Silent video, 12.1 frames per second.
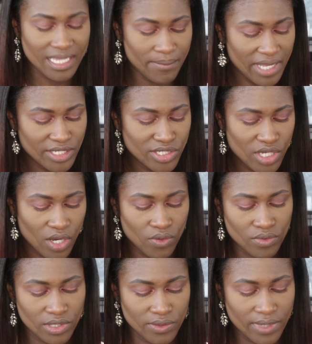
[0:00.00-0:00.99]
I
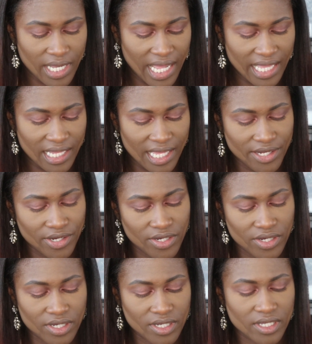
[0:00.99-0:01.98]
don't do an
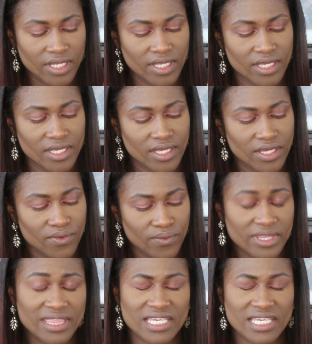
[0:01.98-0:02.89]
eyeliner with